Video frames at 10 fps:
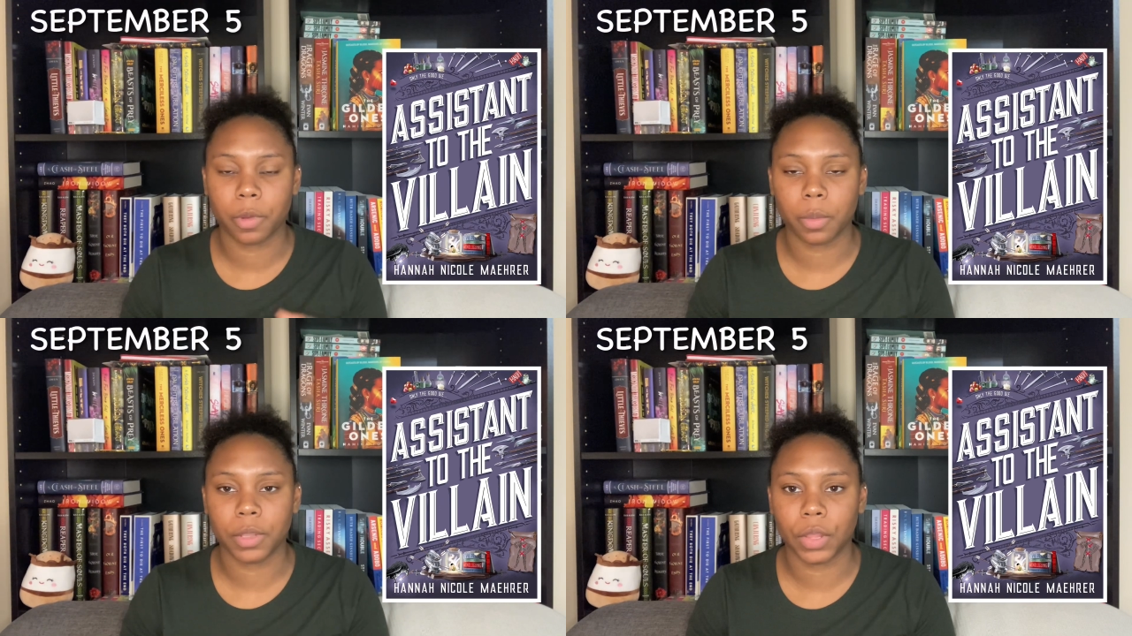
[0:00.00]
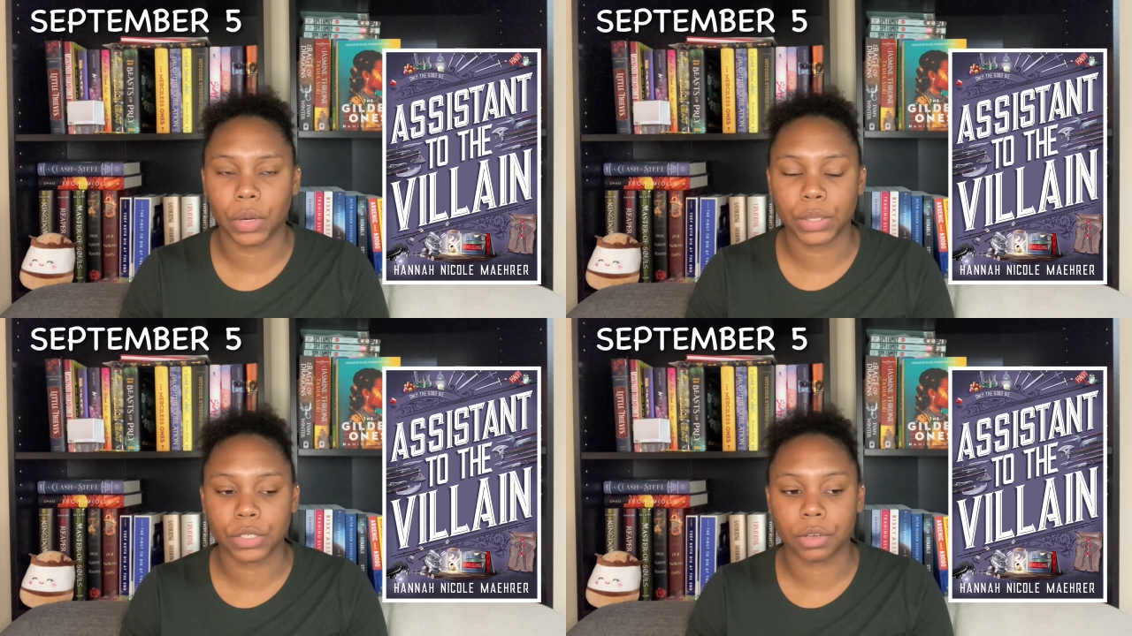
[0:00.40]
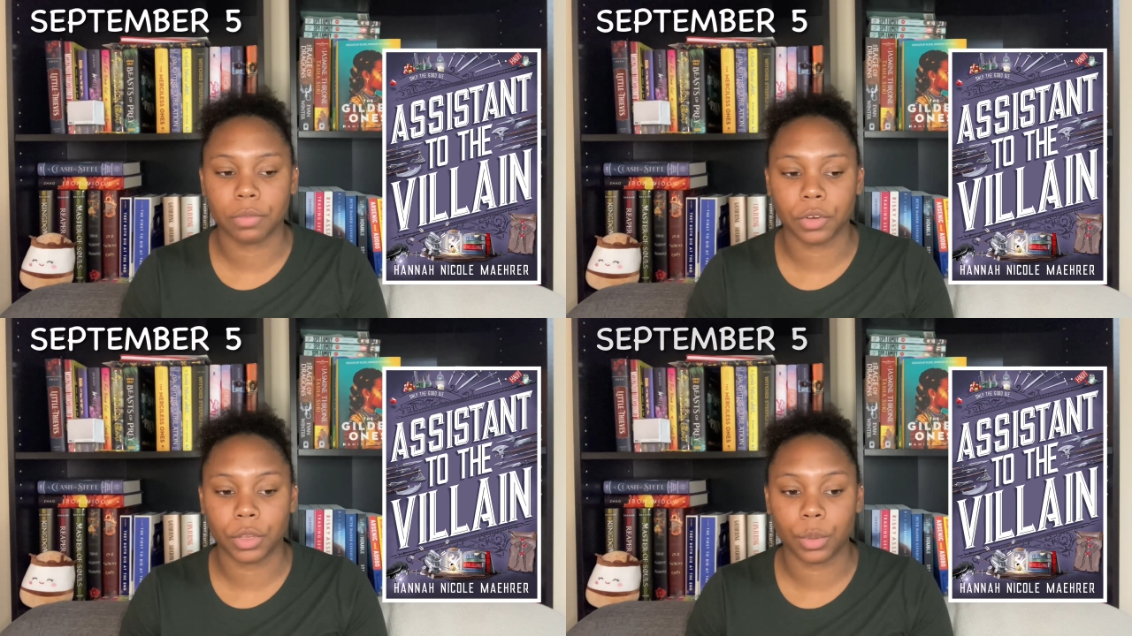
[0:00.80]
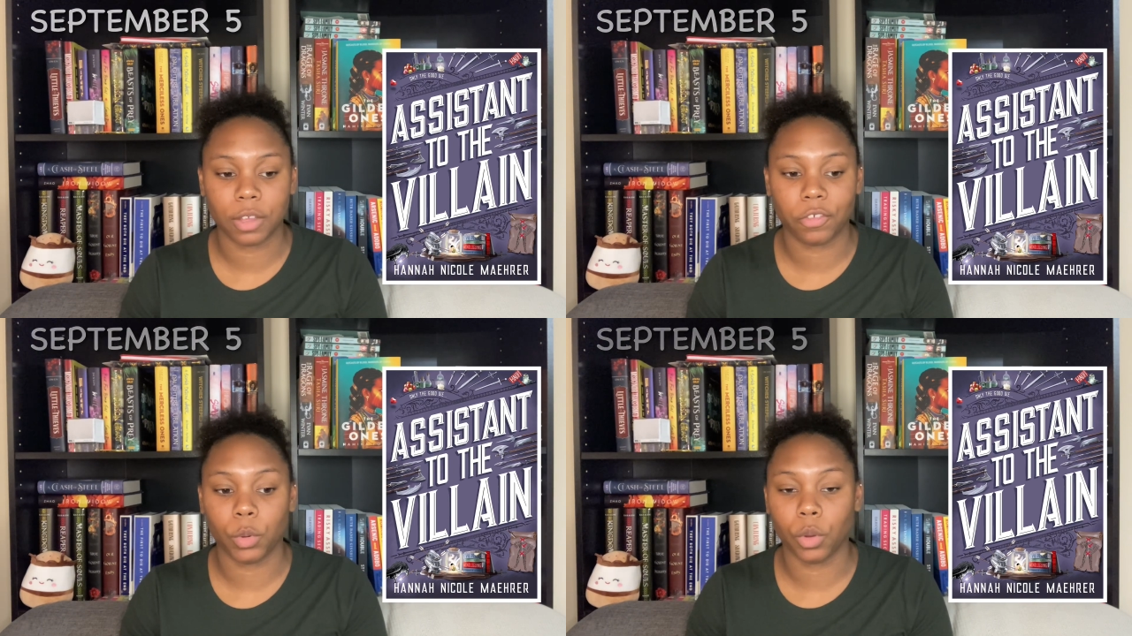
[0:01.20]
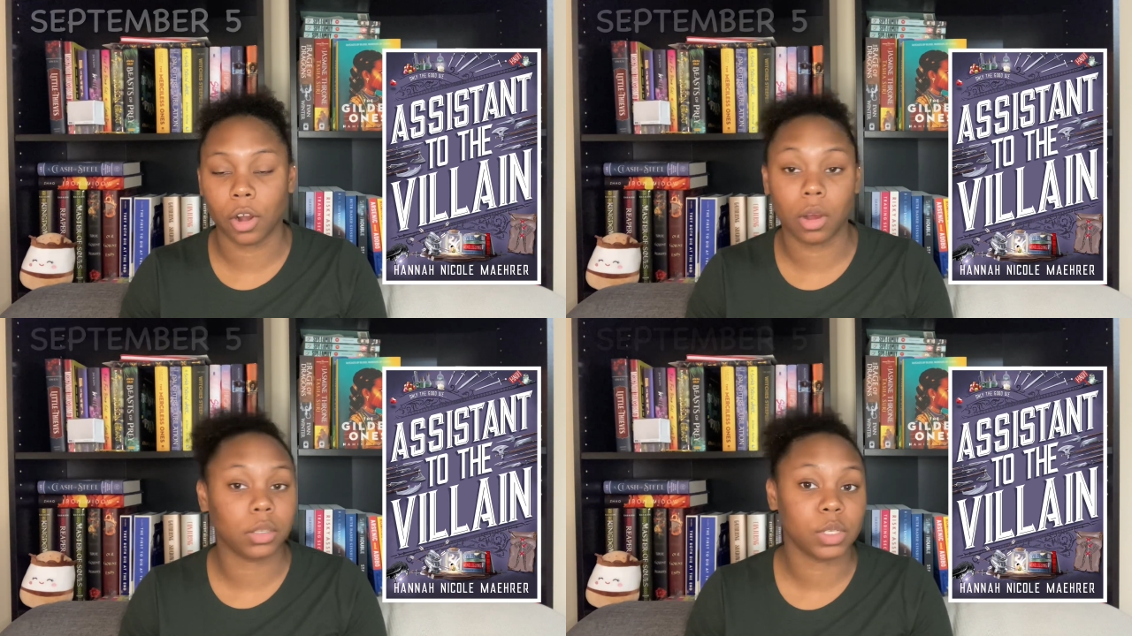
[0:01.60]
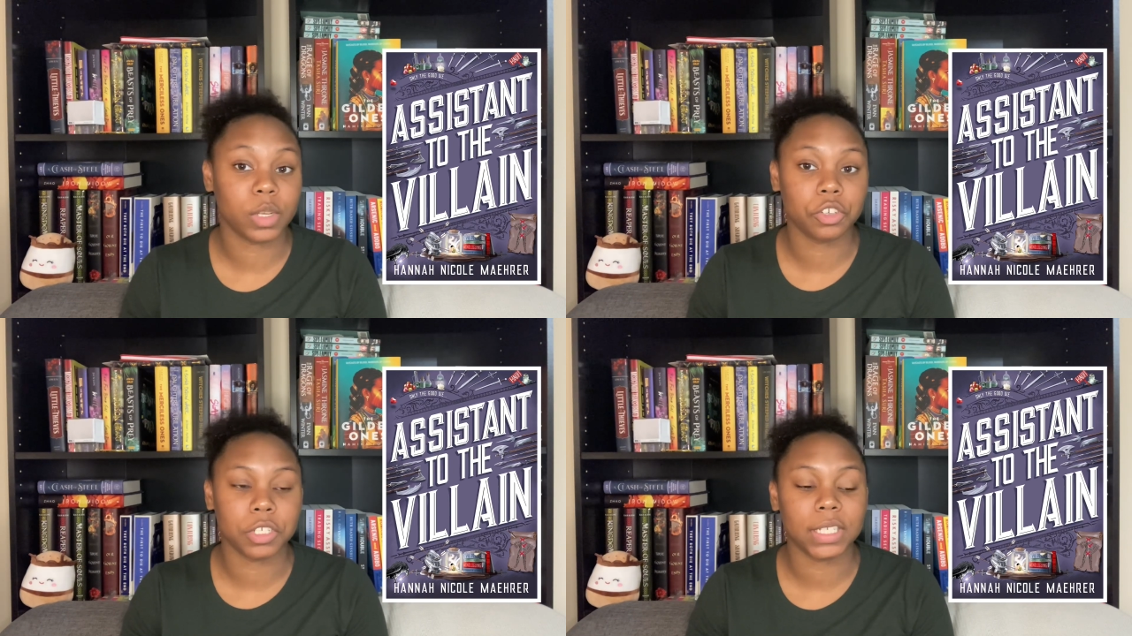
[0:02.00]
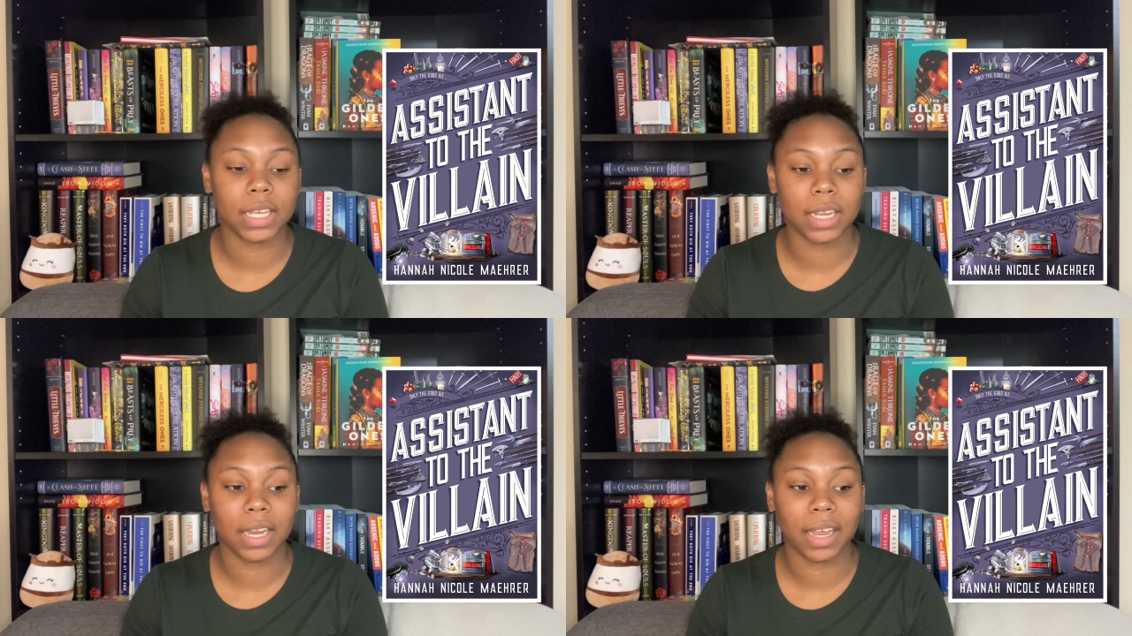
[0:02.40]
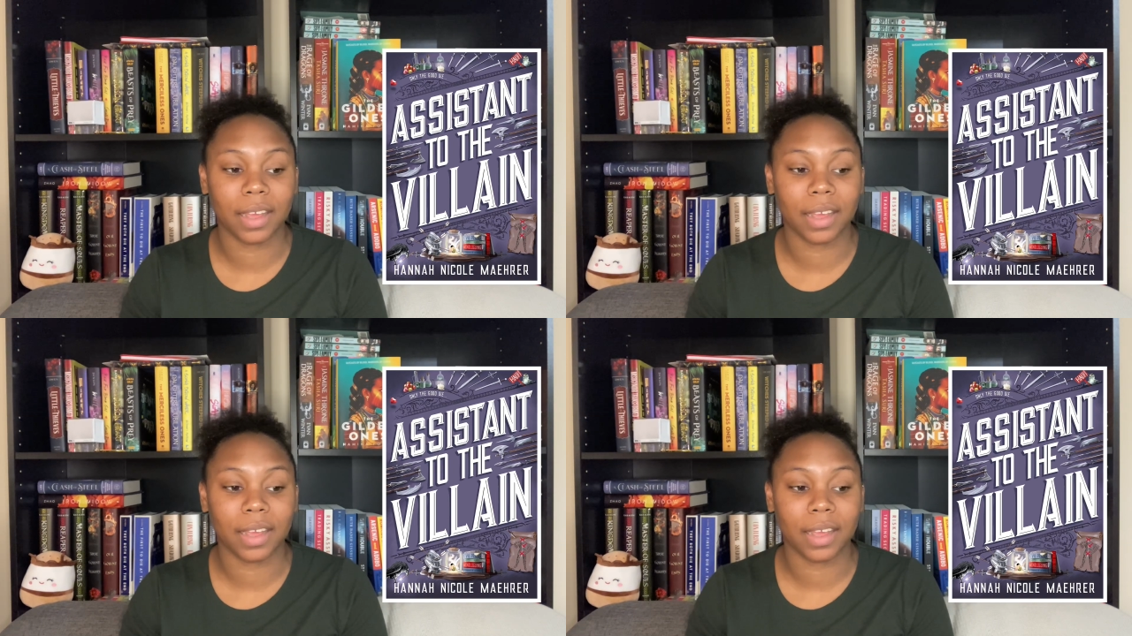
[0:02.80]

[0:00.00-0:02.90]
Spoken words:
but I'll put that on screen for you if you are also interested.